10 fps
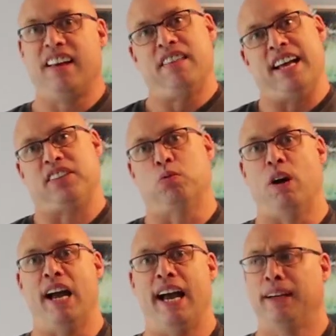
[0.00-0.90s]
that's
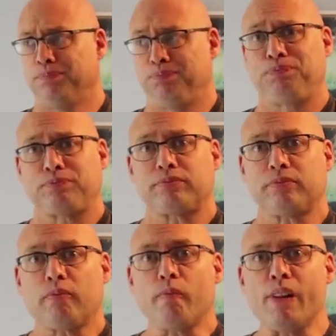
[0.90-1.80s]
where
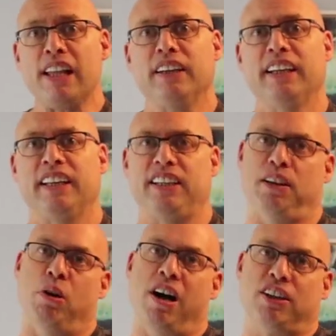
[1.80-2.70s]

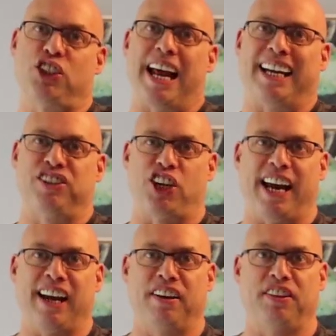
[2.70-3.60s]
you are
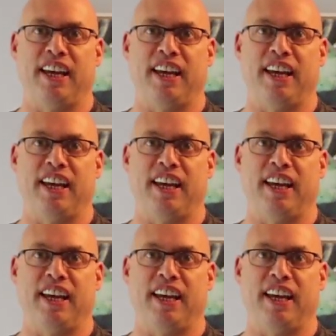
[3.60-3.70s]
challenging